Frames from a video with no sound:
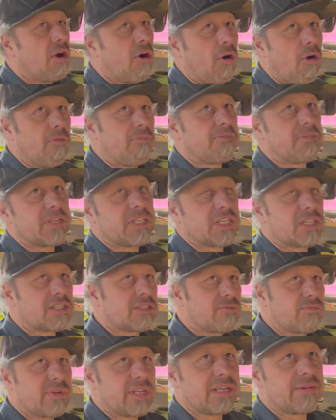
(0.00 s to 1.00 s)
hopefully just
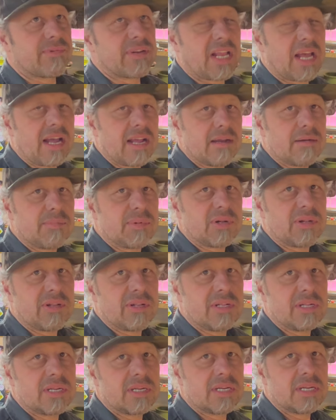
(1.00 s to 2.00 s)
a really
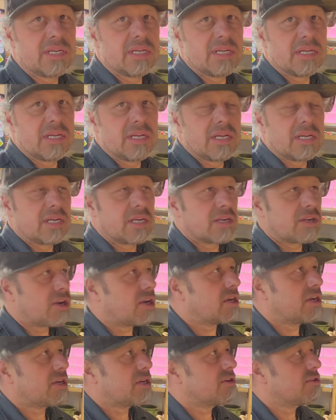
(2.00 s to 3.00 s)
reliable
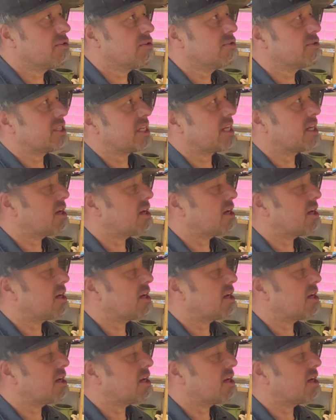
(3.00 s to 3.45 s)
cruising